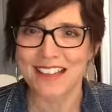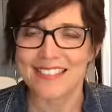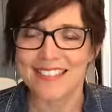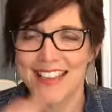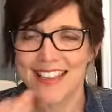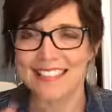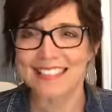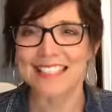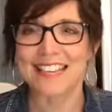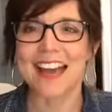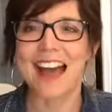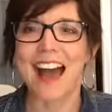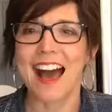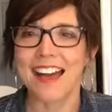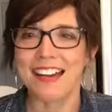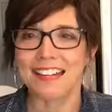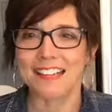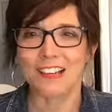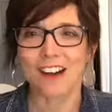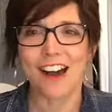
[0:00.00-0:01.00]
That's
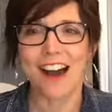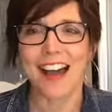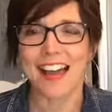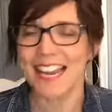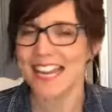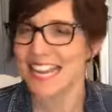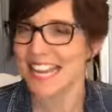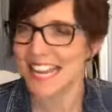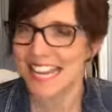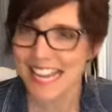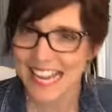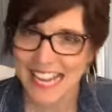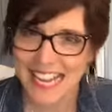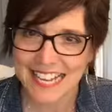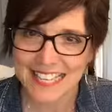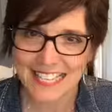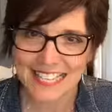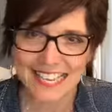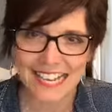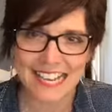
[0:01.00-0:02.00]
kind of God. He
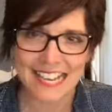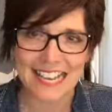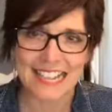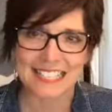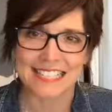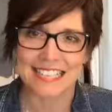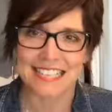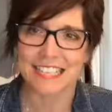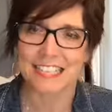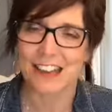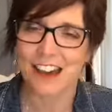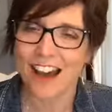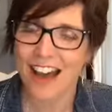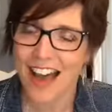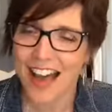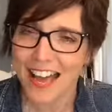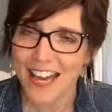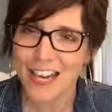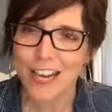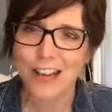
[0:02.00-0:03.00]
is. He is a
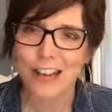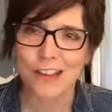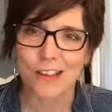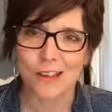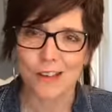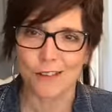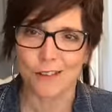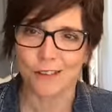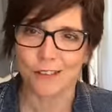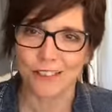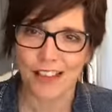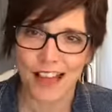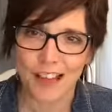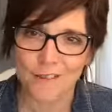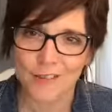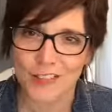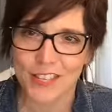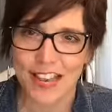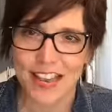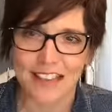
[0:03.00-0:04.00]
God who
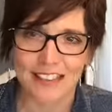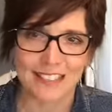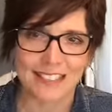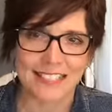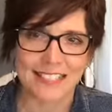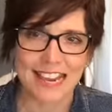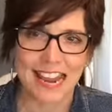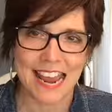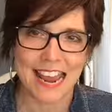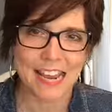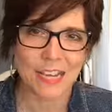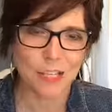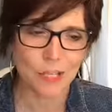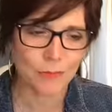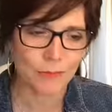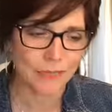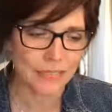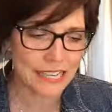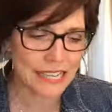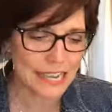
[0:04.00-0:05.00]
loves us
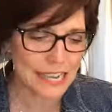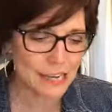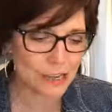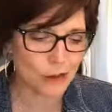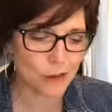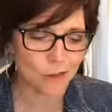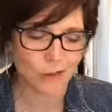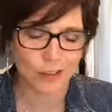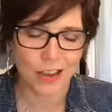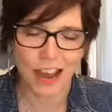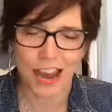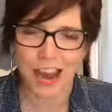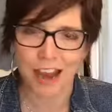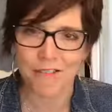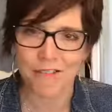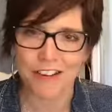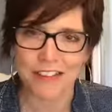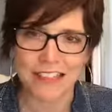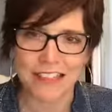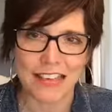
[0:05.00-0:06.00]
tangibly. He knows
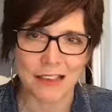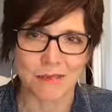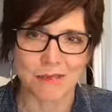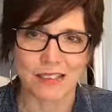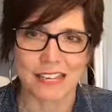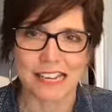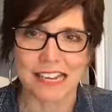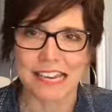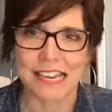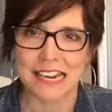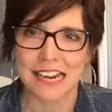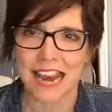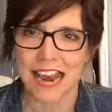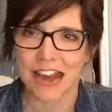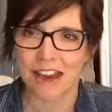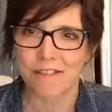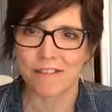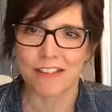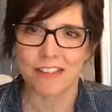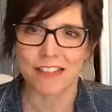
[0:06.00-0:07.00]
everything we need,
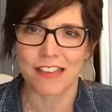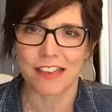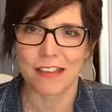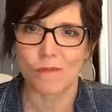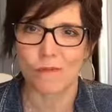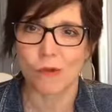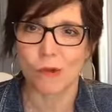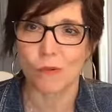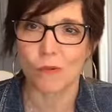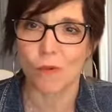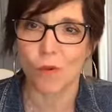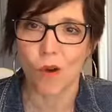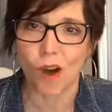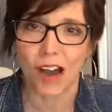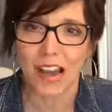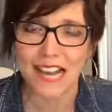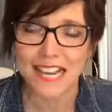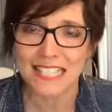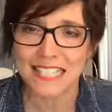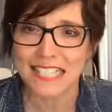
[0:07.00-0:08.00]
everything we
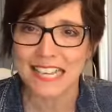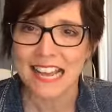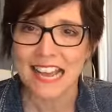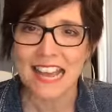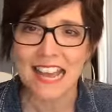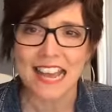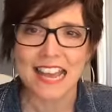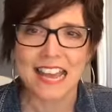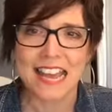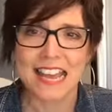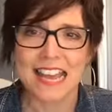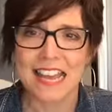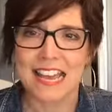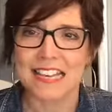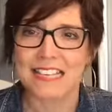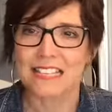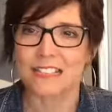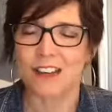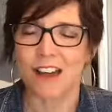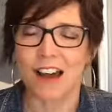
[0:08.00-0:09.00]
want. He
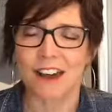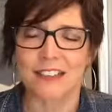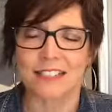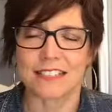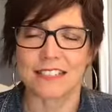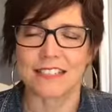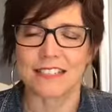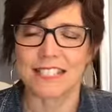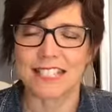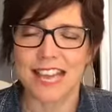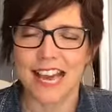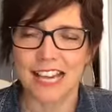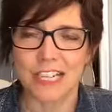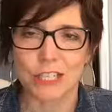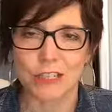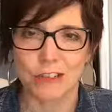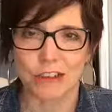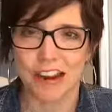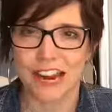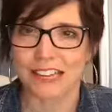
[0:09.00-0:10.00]
has gone to
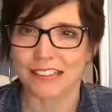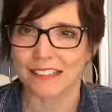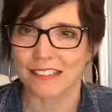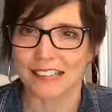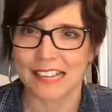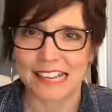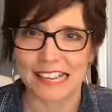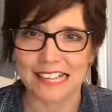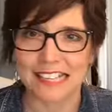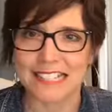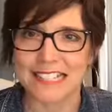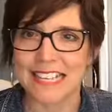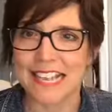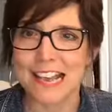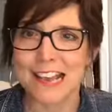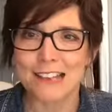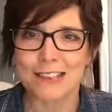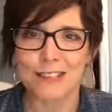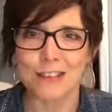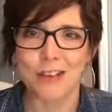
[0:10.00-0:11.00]
such great lengths
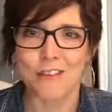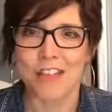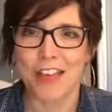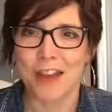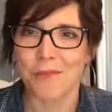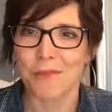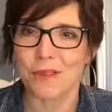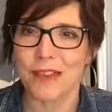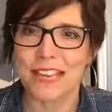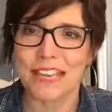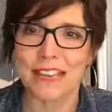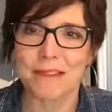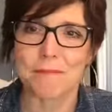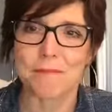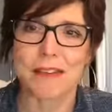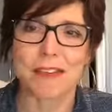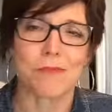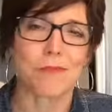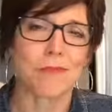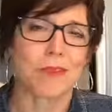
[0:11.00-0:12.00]
so that we can
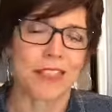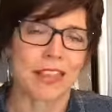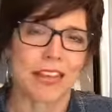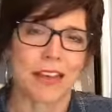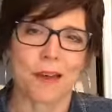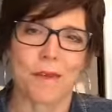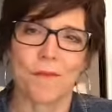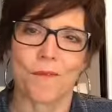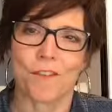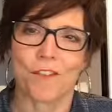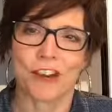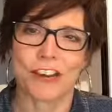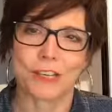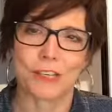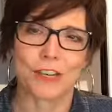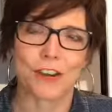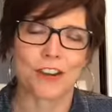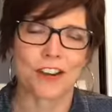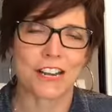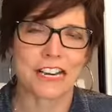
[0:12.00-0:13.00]
be with Him for
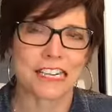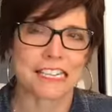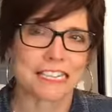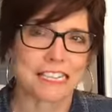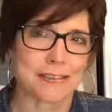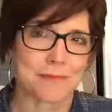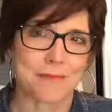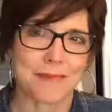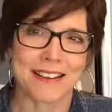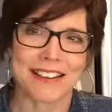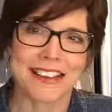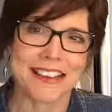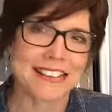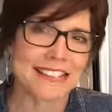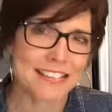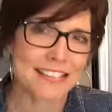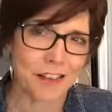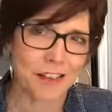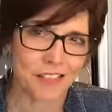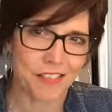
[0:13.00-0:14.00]
eternity. But
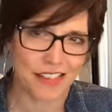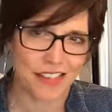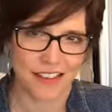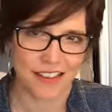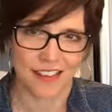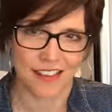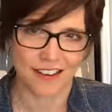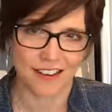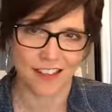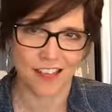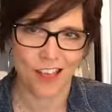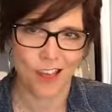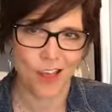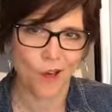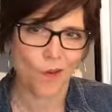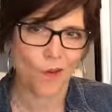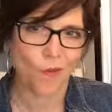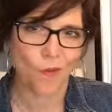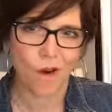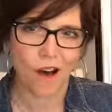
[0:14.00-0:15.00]
until then,
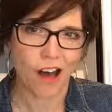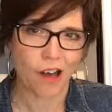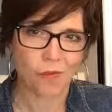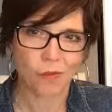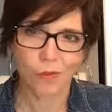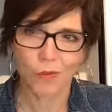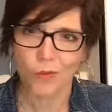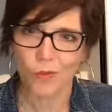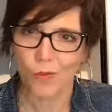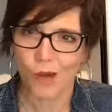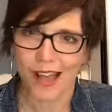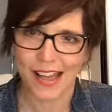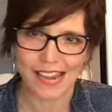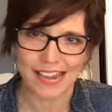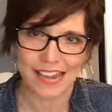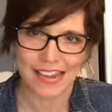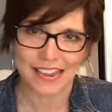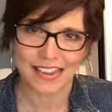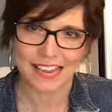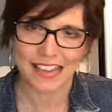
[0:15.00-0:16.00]
while we're
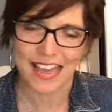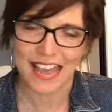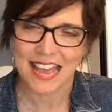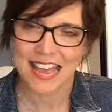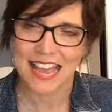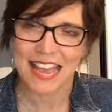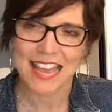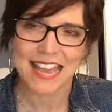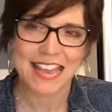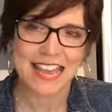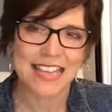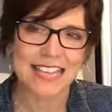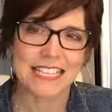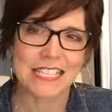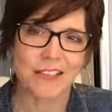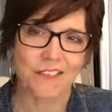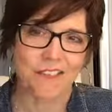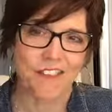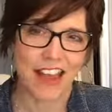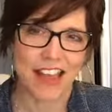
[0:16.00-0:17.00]
waiting, He
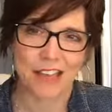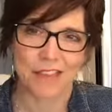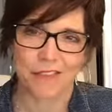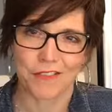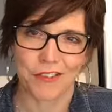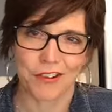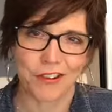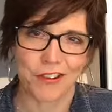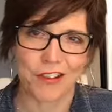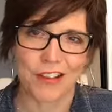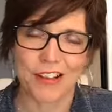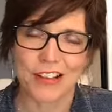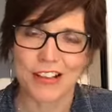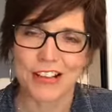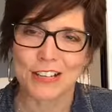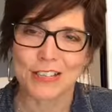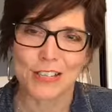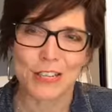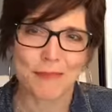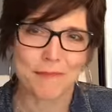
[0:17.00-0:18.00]
is faithful
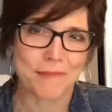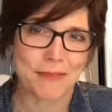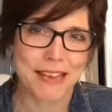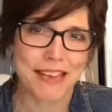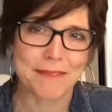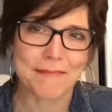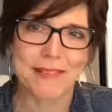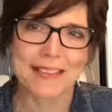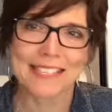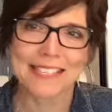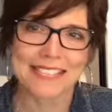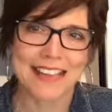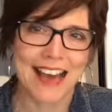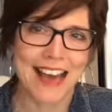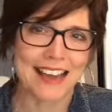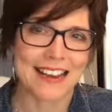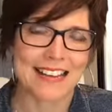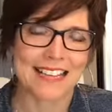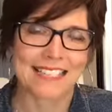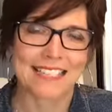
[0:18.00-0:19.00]
to be
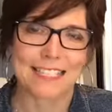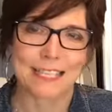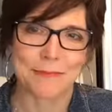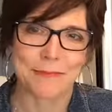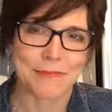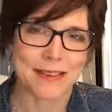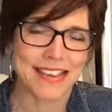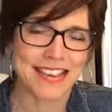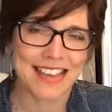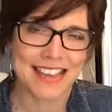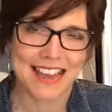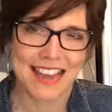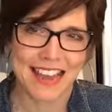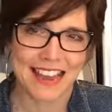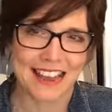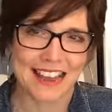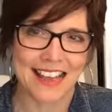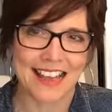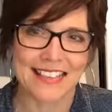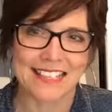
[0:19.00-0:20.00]
beside us, to be
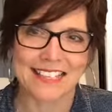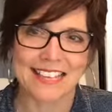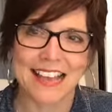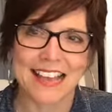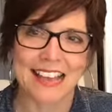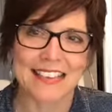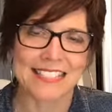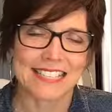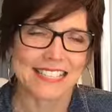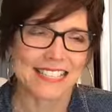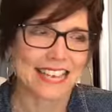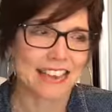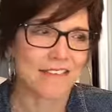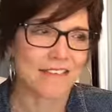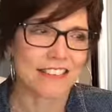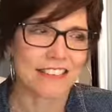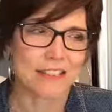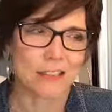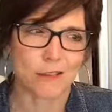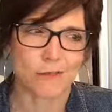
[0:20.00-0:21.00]
in us, to give
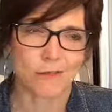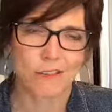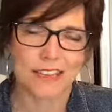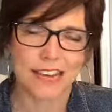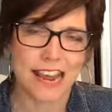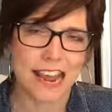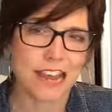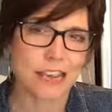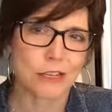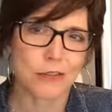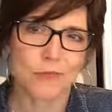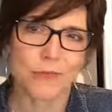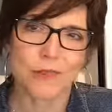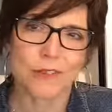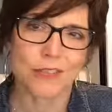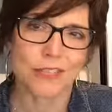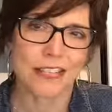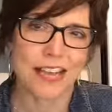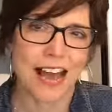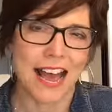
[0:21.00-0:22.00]
us those
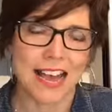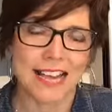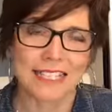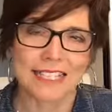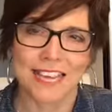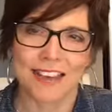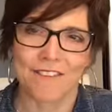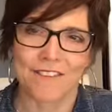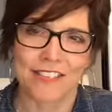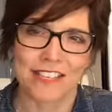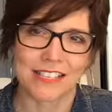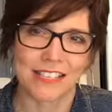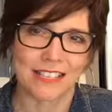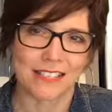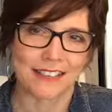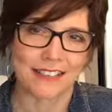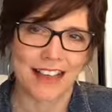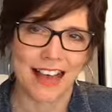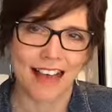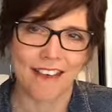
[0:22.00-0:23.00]
tangible signs of His
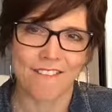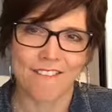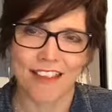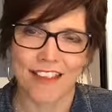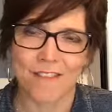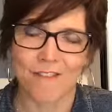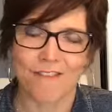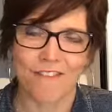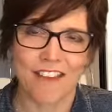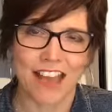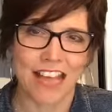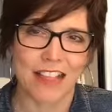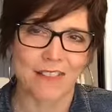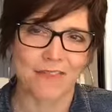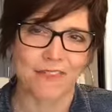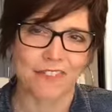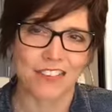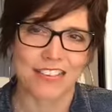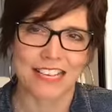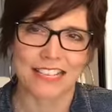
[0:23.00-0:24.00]
love and
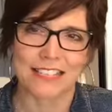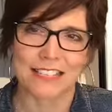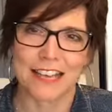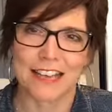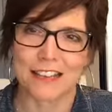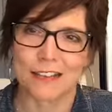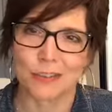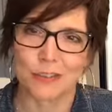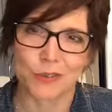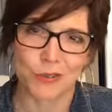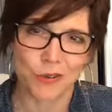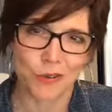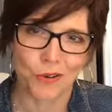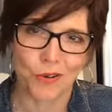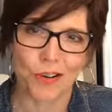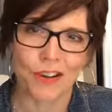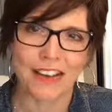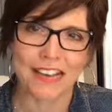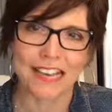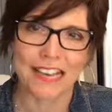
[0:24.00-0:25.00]
faithfulness and
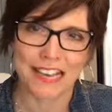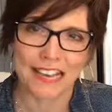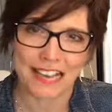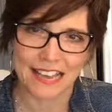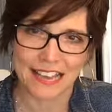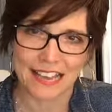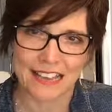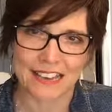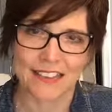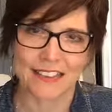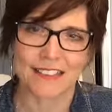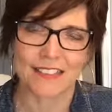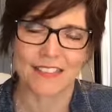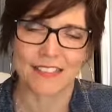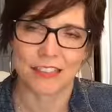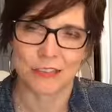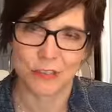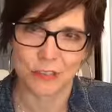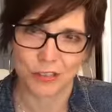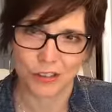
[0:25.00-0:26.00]
joy in
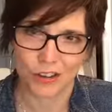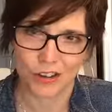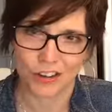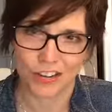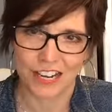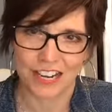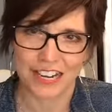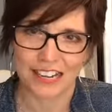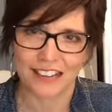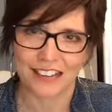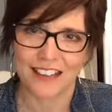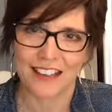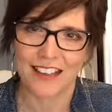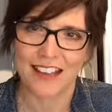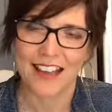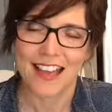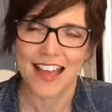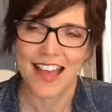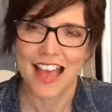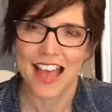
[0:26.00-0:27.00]
the journey
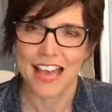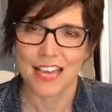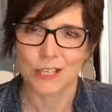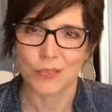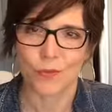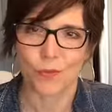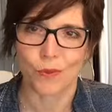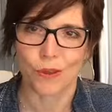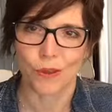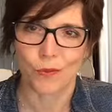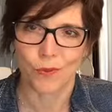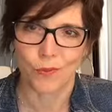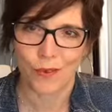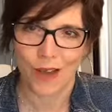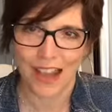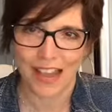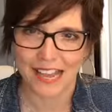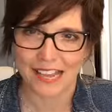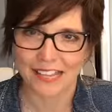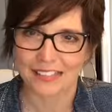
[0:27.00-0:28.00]
as we
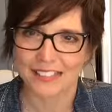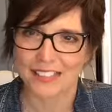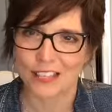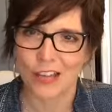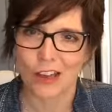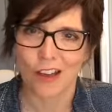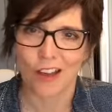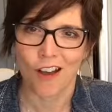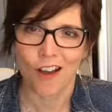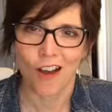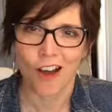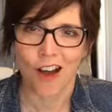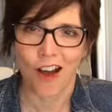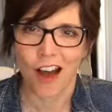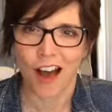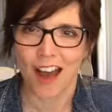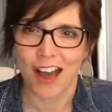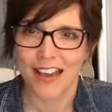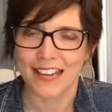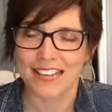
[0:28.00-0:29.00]
wait
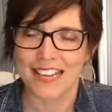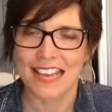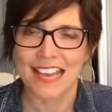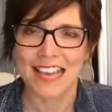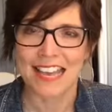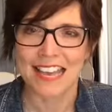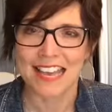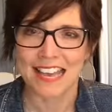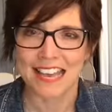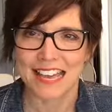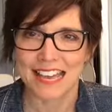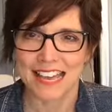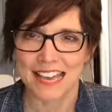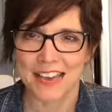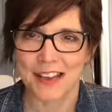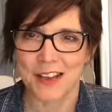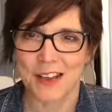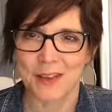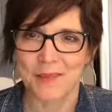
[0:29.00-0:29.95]
on Him.